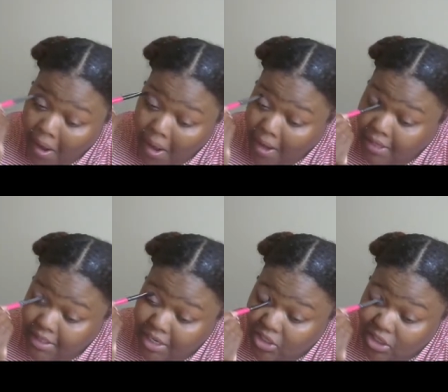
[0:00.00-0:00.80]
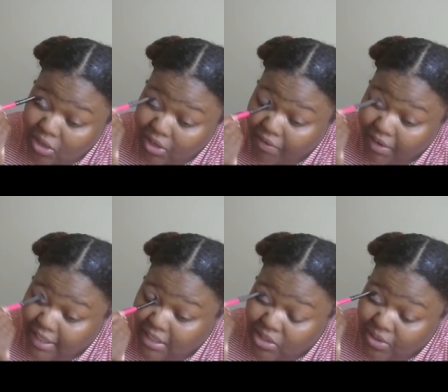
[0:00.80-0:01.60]
Because I usually don't even like
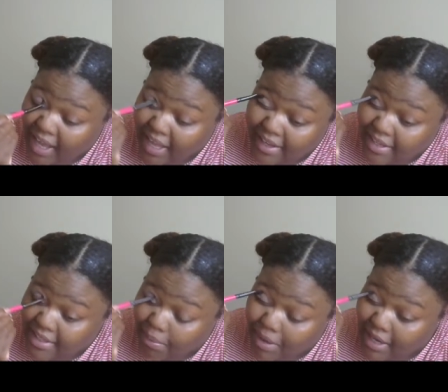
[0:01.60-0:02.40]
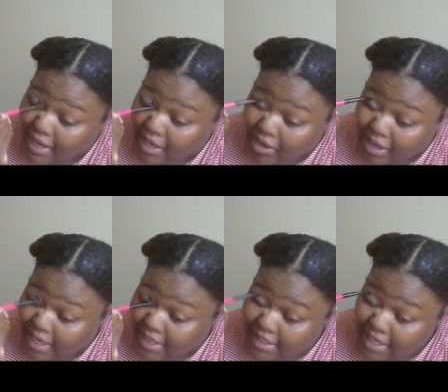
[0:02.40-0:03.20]
to do that unless I'm cutting a
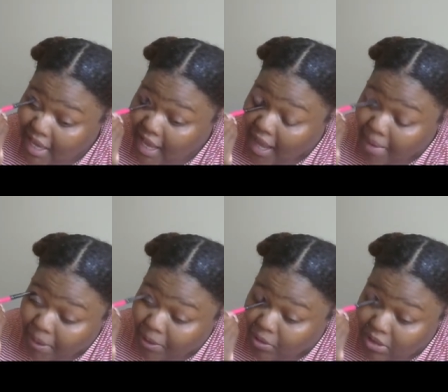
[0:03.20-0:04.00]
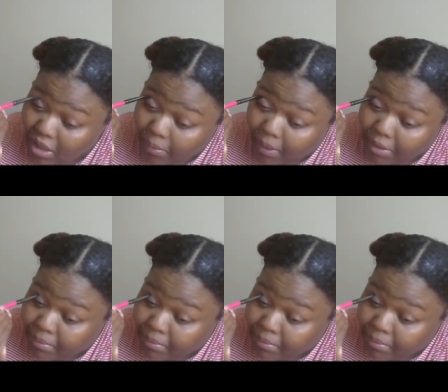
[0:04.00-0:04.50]
crease and make those color pop.